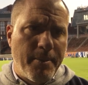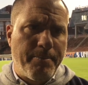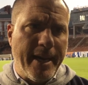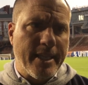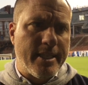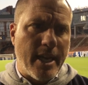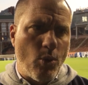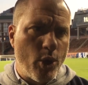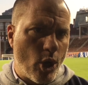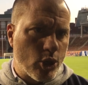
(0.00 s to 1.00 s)
But
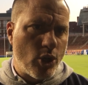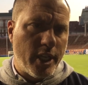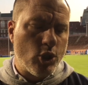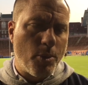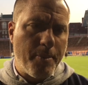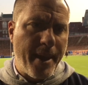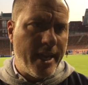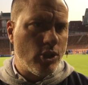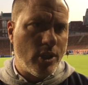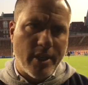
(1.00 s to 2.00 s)
we also need to be
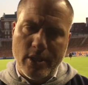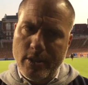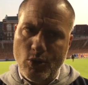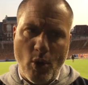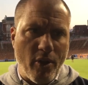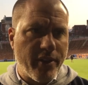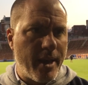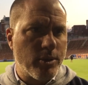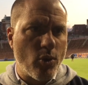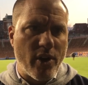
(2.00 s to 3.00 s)
patient. There's 12
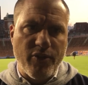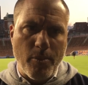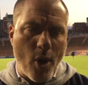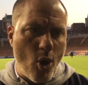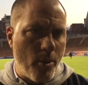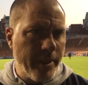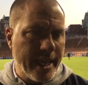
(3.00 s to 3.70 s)
games away from home.